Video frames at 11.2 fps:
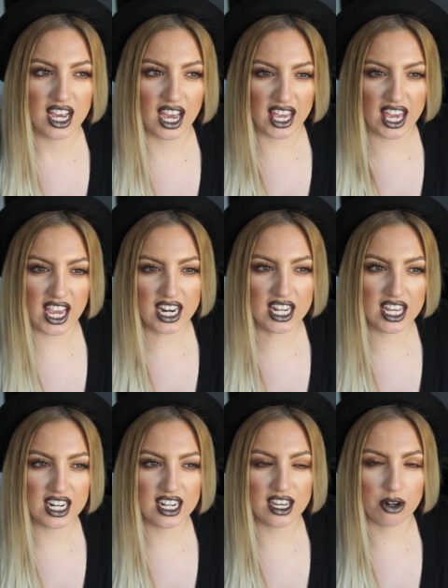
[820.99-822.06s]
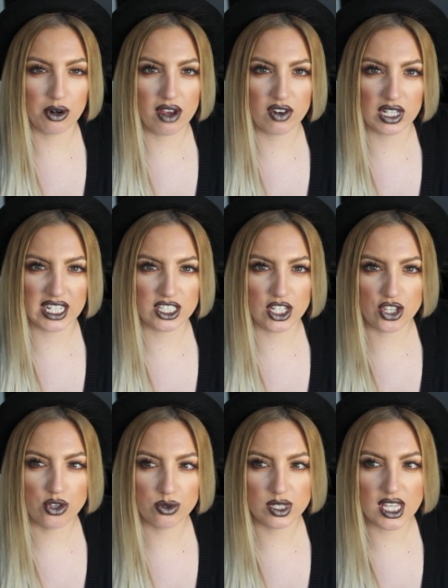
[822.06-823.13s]
I hate it. I don't ever like to
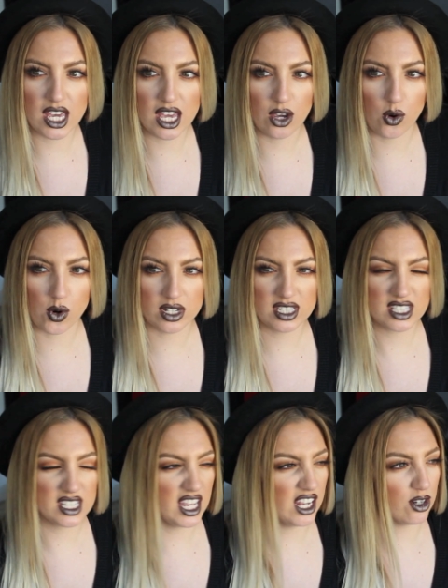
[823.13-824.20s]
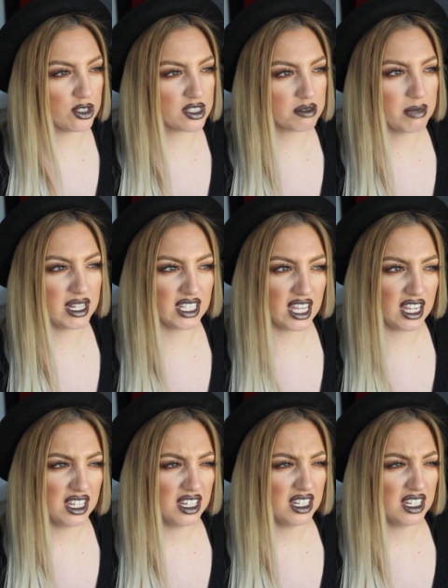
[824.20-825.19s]
use it or see it or smell it.